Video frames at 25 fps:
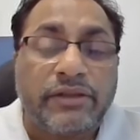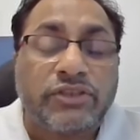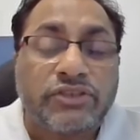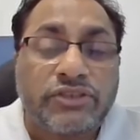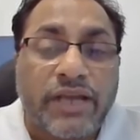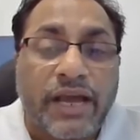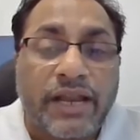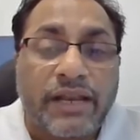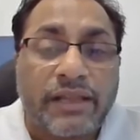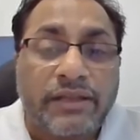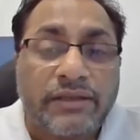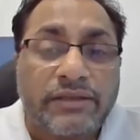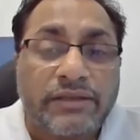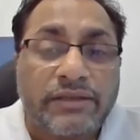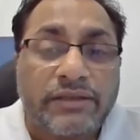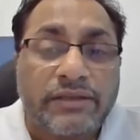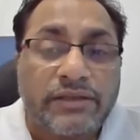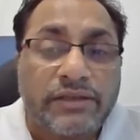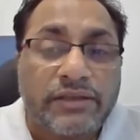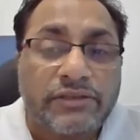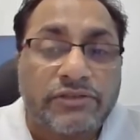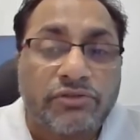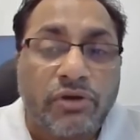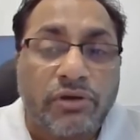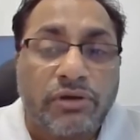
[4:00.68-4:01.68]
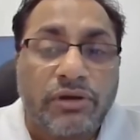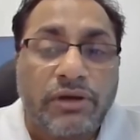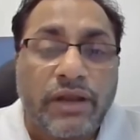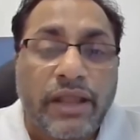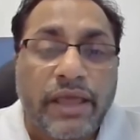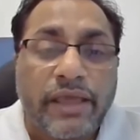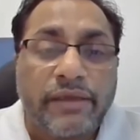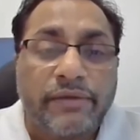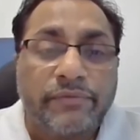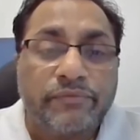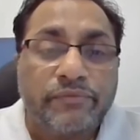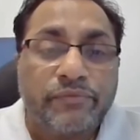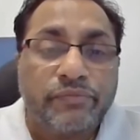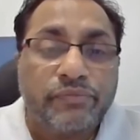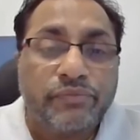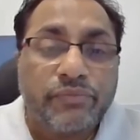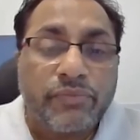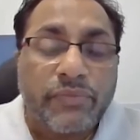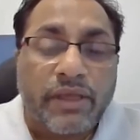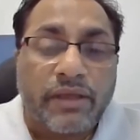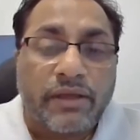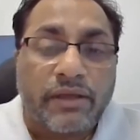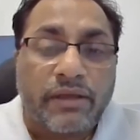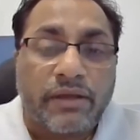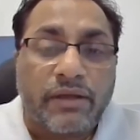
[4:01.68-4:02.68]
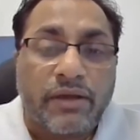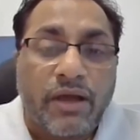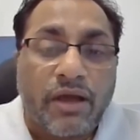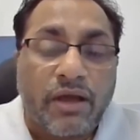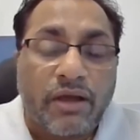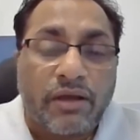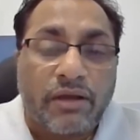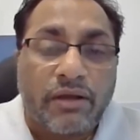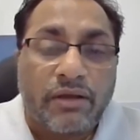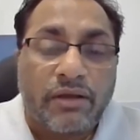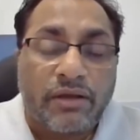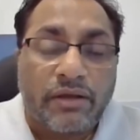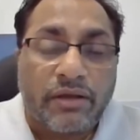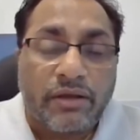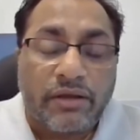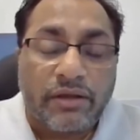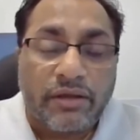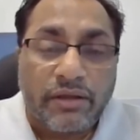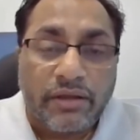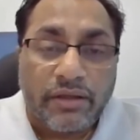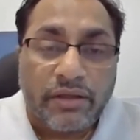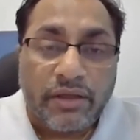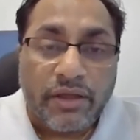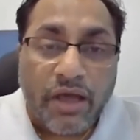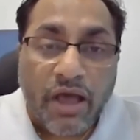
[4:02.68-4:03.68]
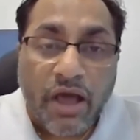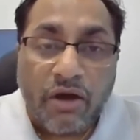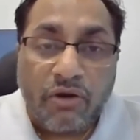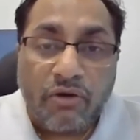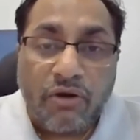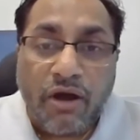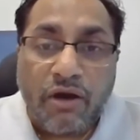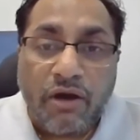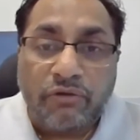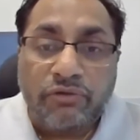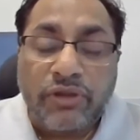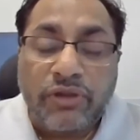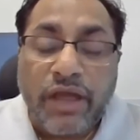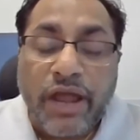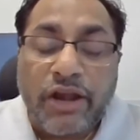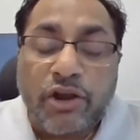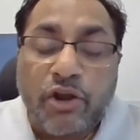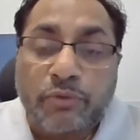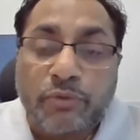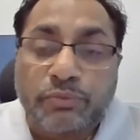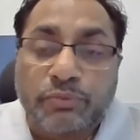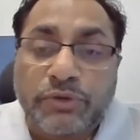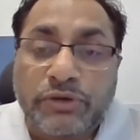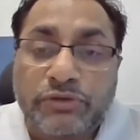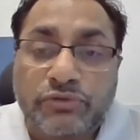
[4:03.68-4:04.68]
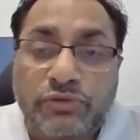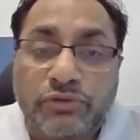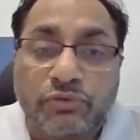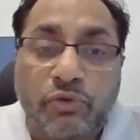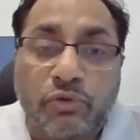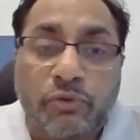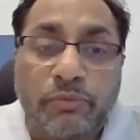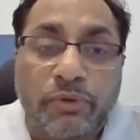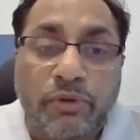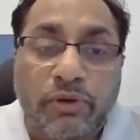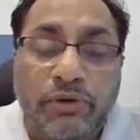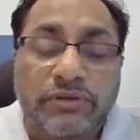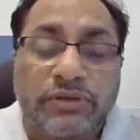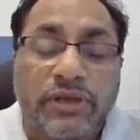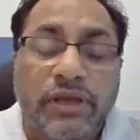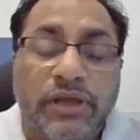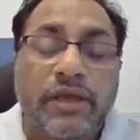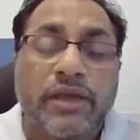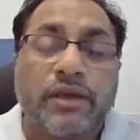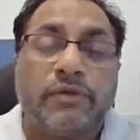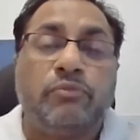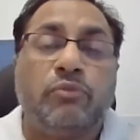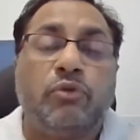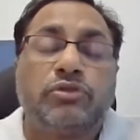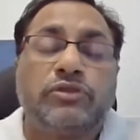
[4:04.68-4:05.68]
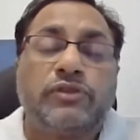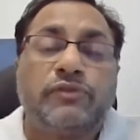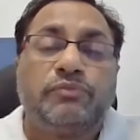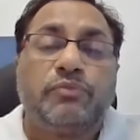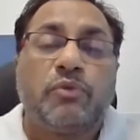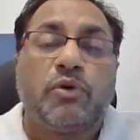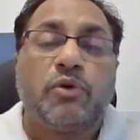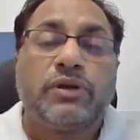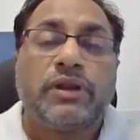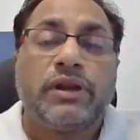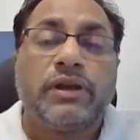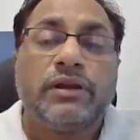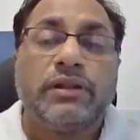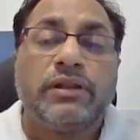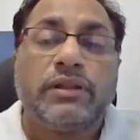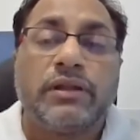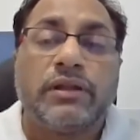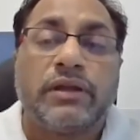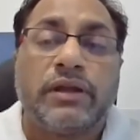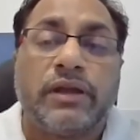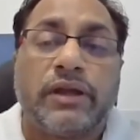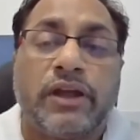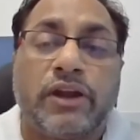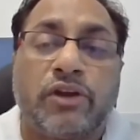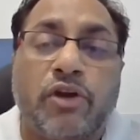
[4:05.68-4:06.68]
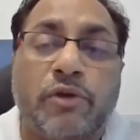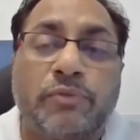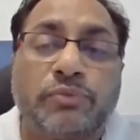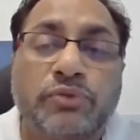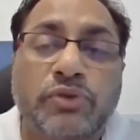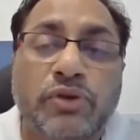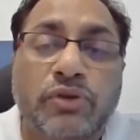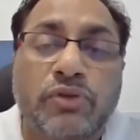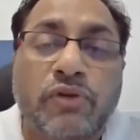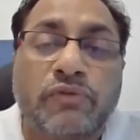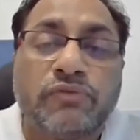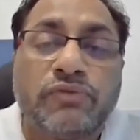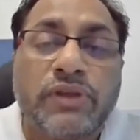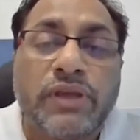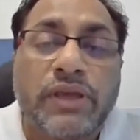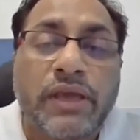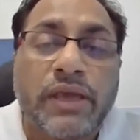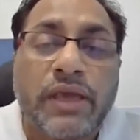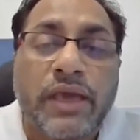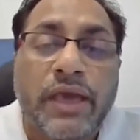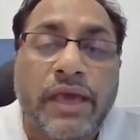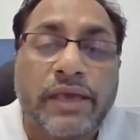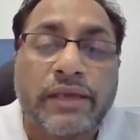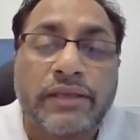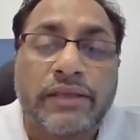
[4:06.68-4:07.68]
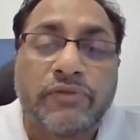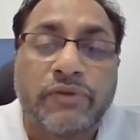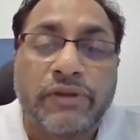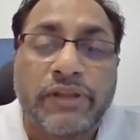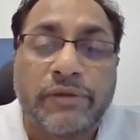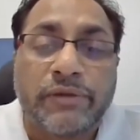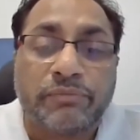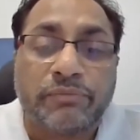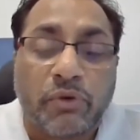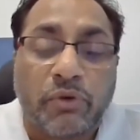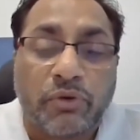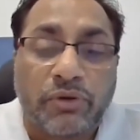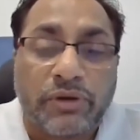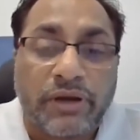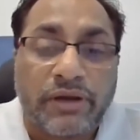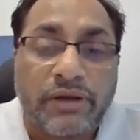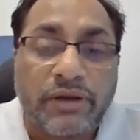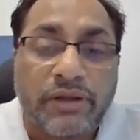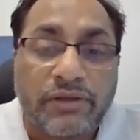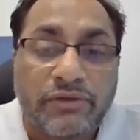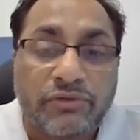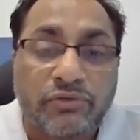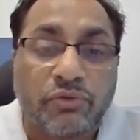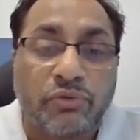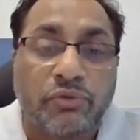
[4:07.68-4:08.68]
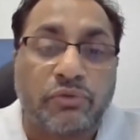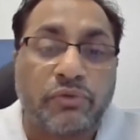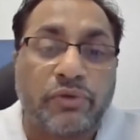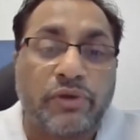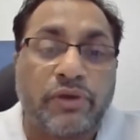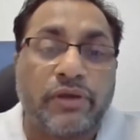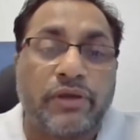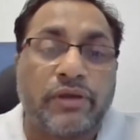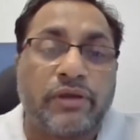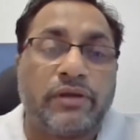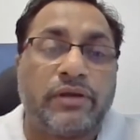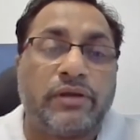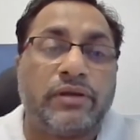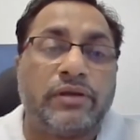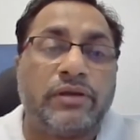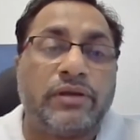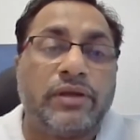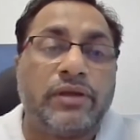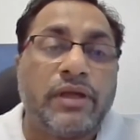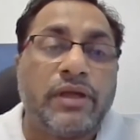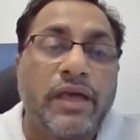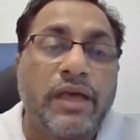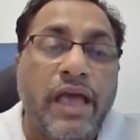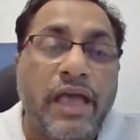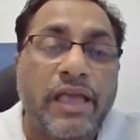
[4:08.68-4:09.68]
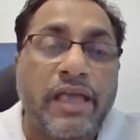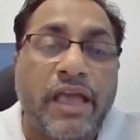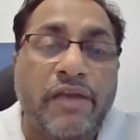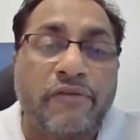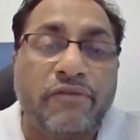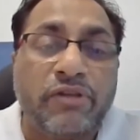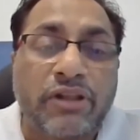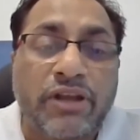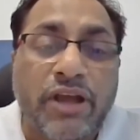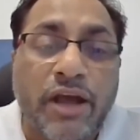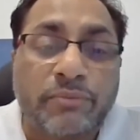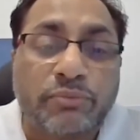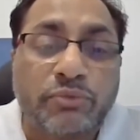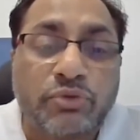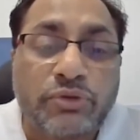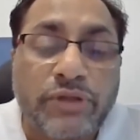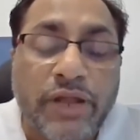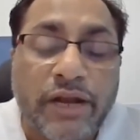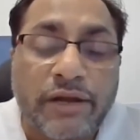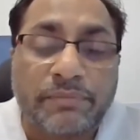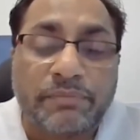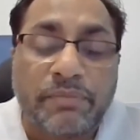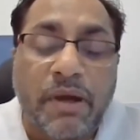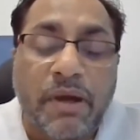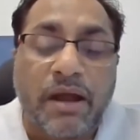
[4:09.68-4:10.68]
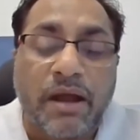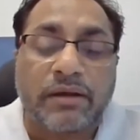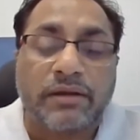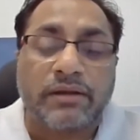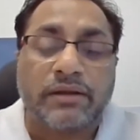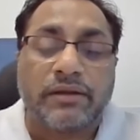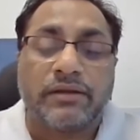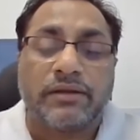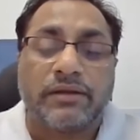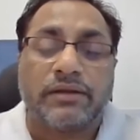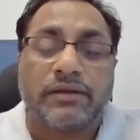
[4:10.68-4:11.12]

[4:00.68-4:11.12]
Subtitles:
challenge is not like how the adoption should go, because most important, adoption of the AI is very important. So I will come to that part